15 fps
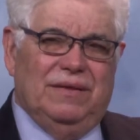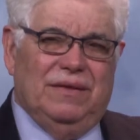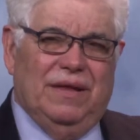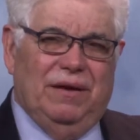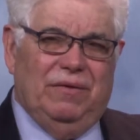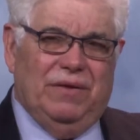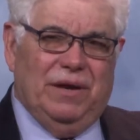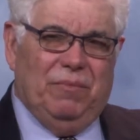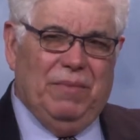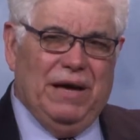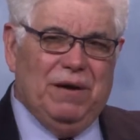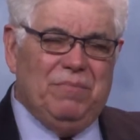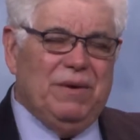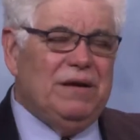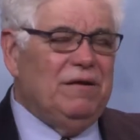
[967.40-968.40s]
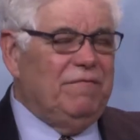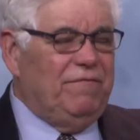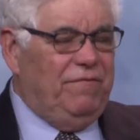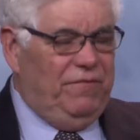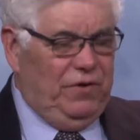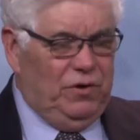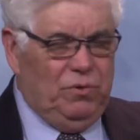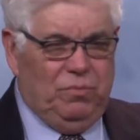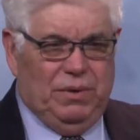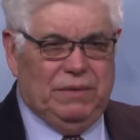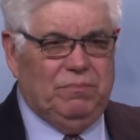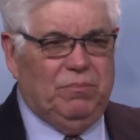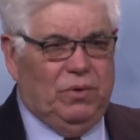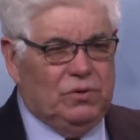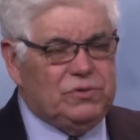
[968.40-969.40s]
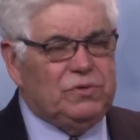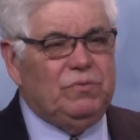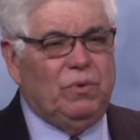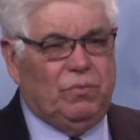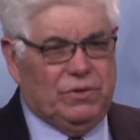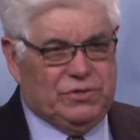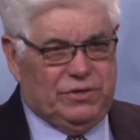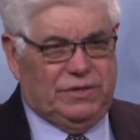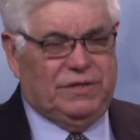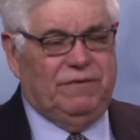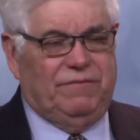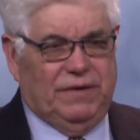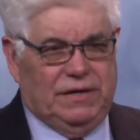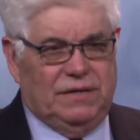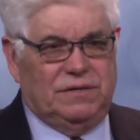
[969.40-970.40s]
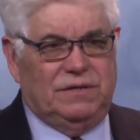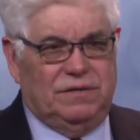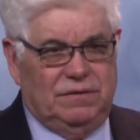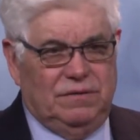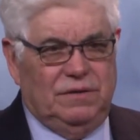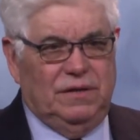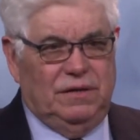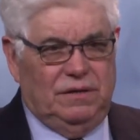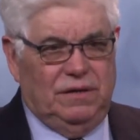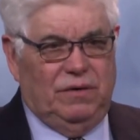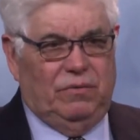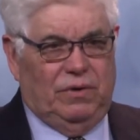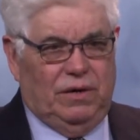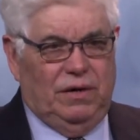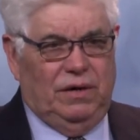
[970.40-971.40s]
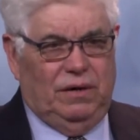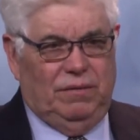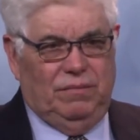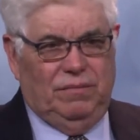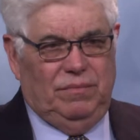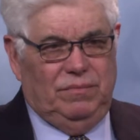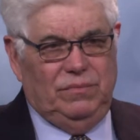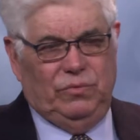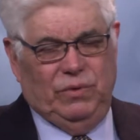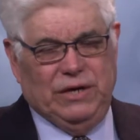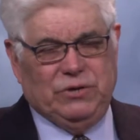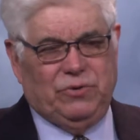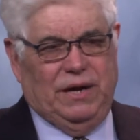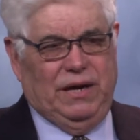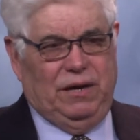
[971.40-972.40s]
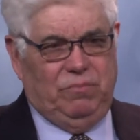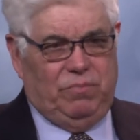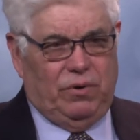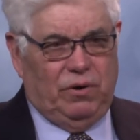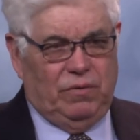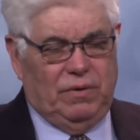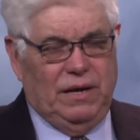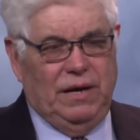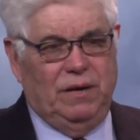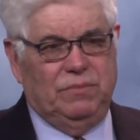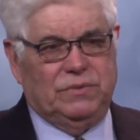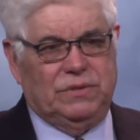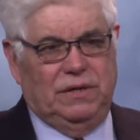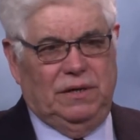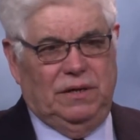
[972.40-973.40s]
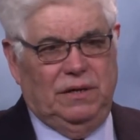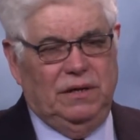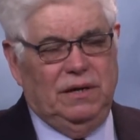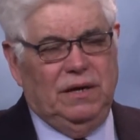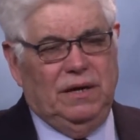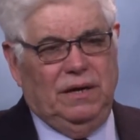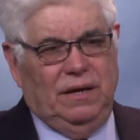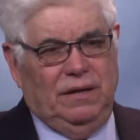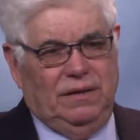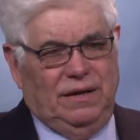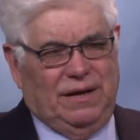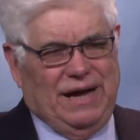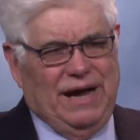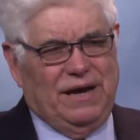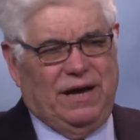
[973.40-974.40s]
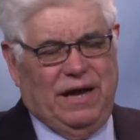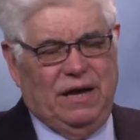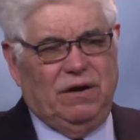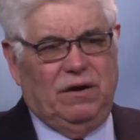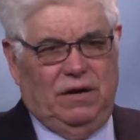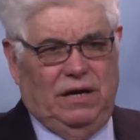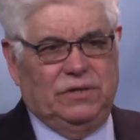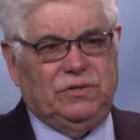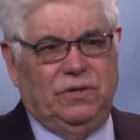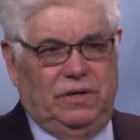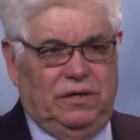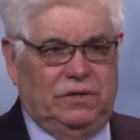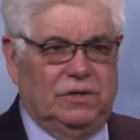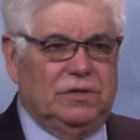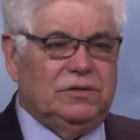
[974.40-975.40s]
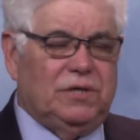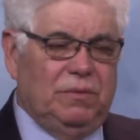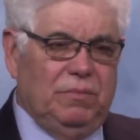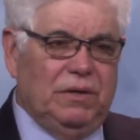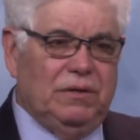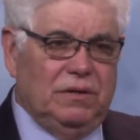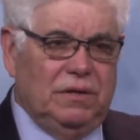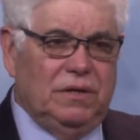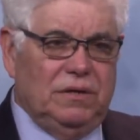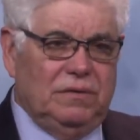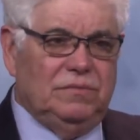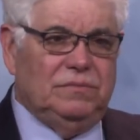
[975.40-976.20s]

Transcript: there, there may have been a few, but most of them were certificates. There, there were uh, retraining programs, and, they kind of catered a lot to the adult community.